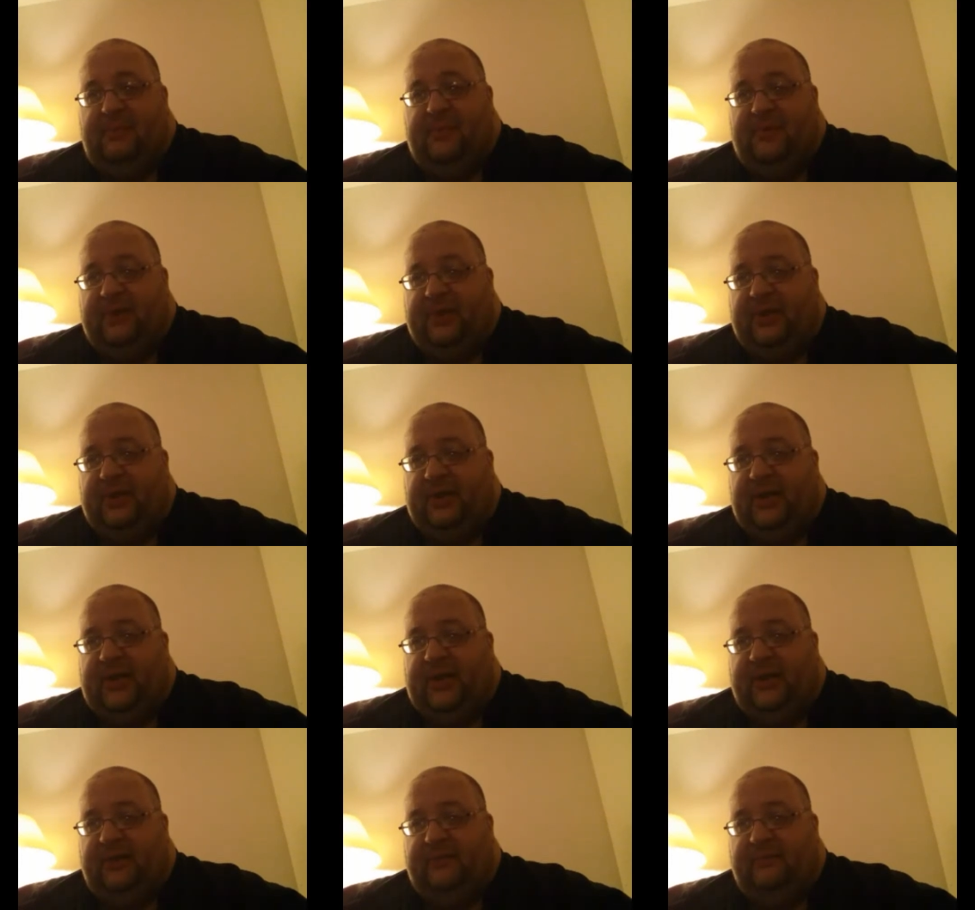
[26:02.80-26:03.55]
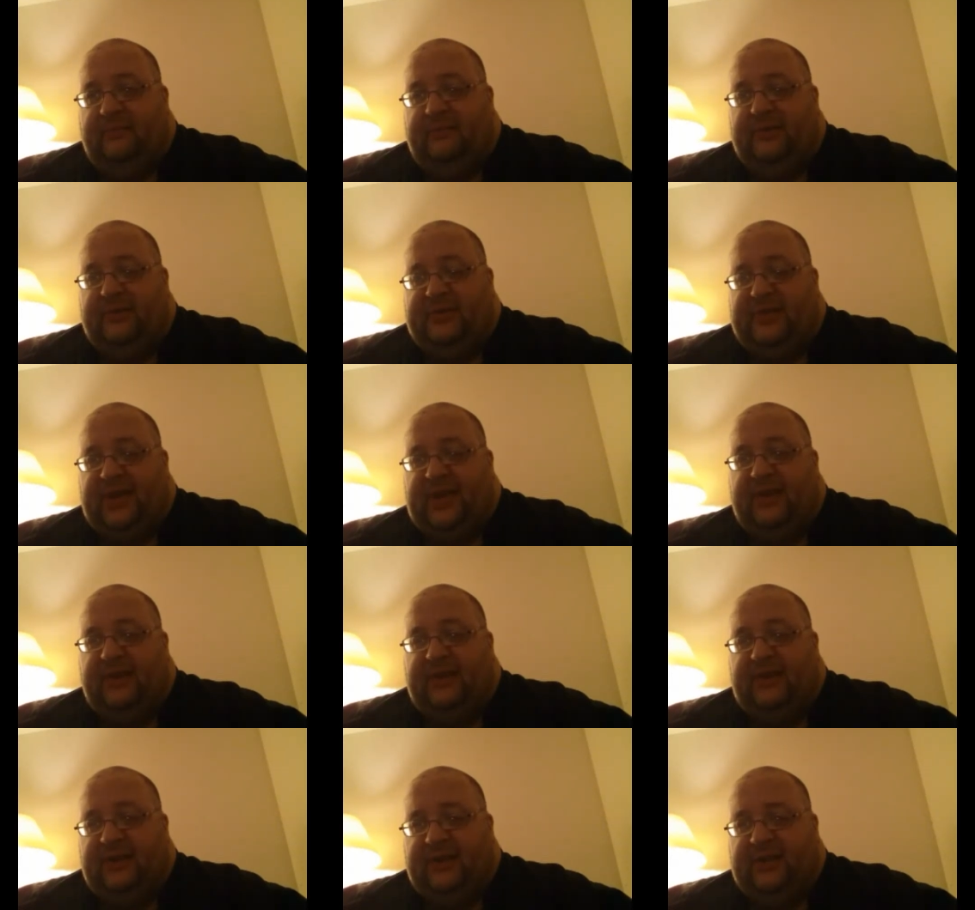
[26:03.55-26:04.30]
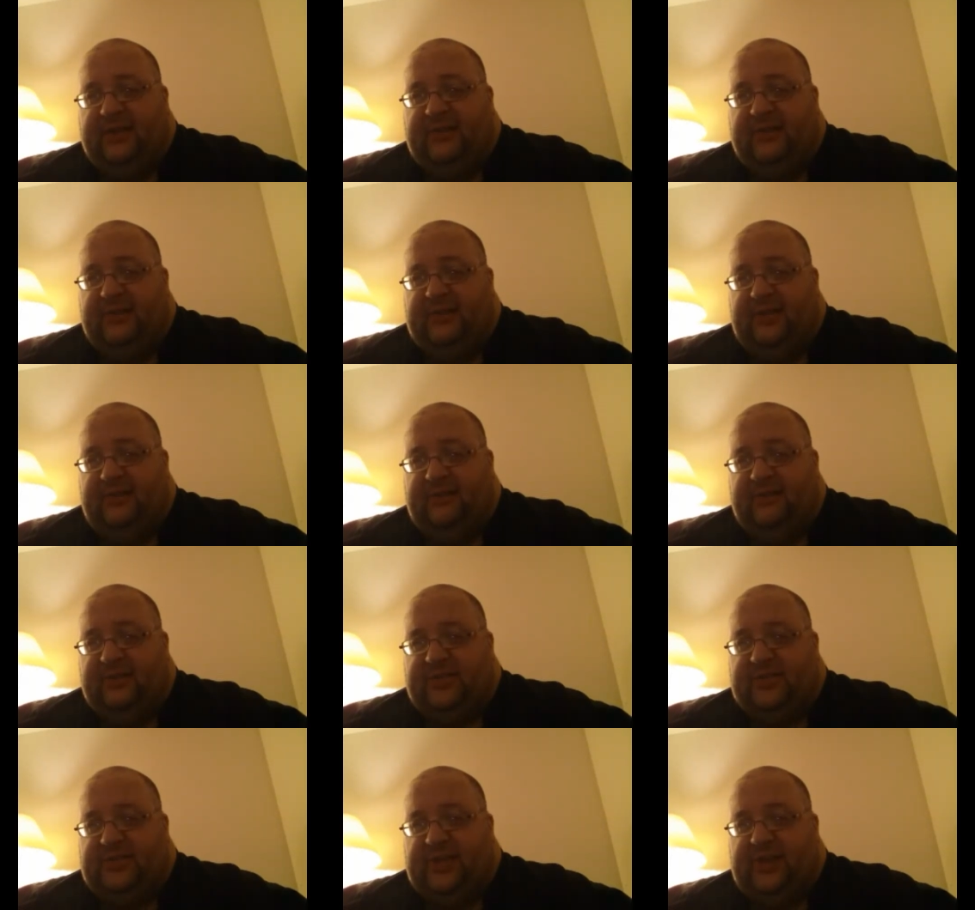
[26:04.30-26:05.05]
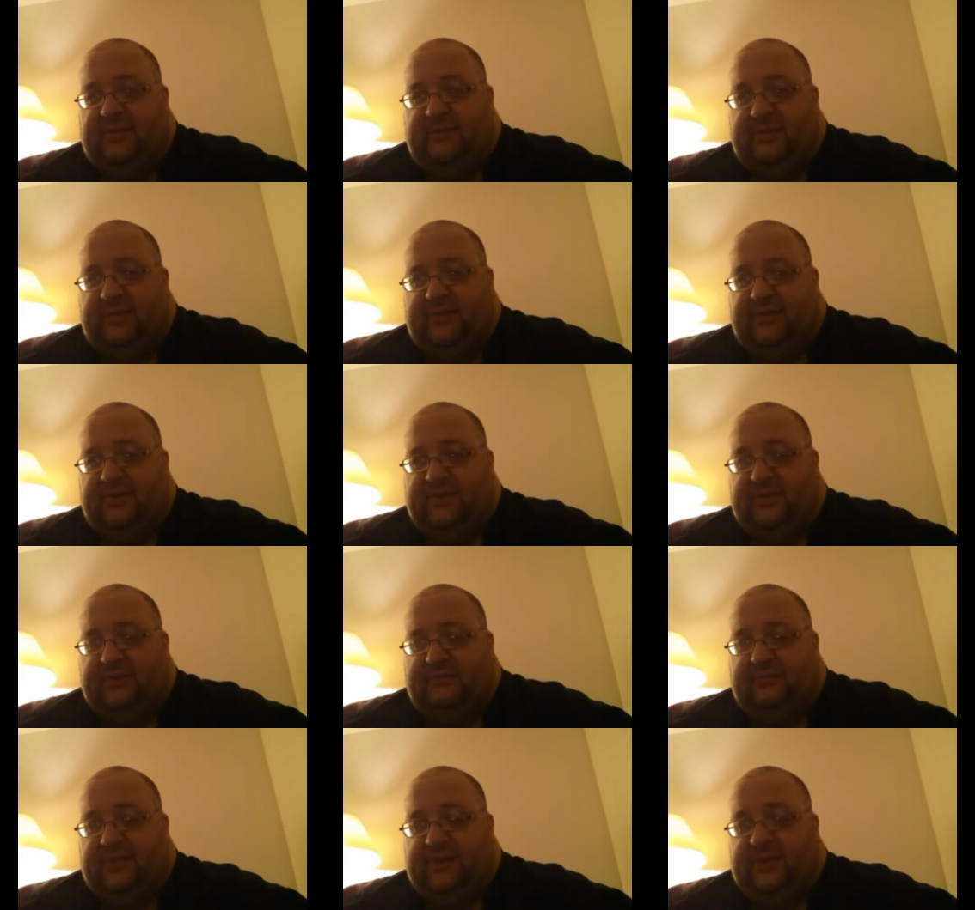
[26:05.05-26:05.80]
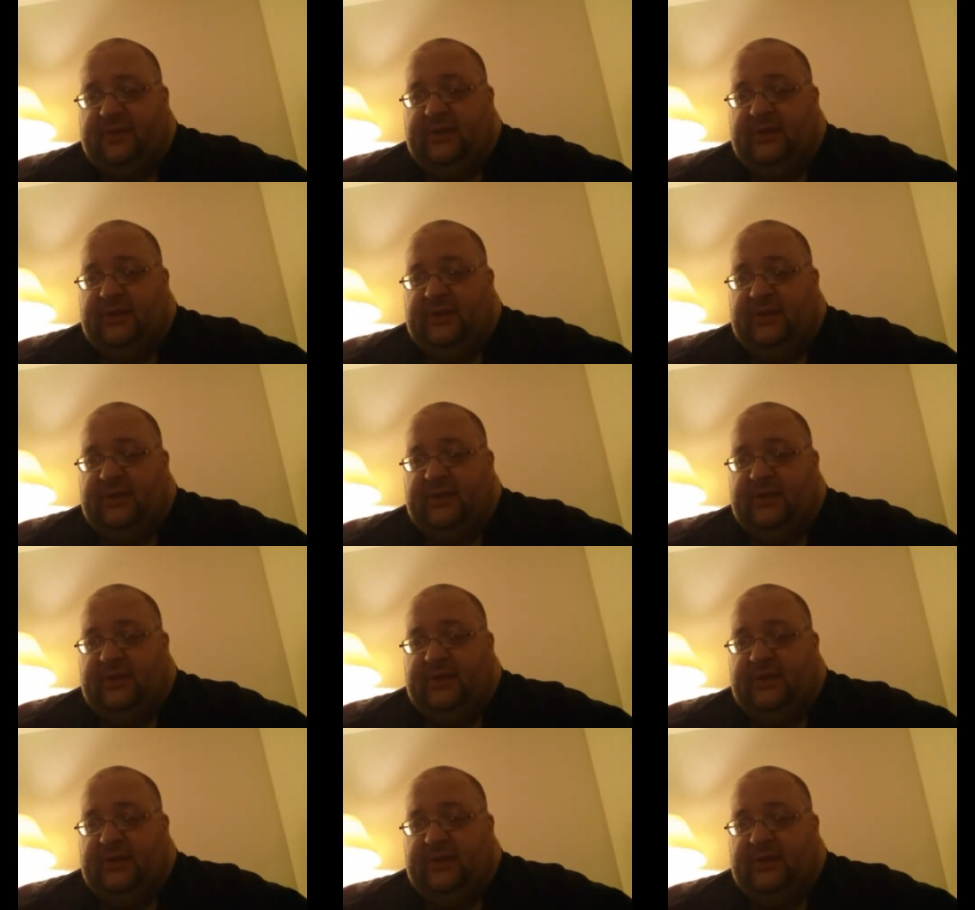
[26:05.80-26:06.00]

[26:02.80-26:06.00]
maybe they're going to let Natalya get the Divas Championship.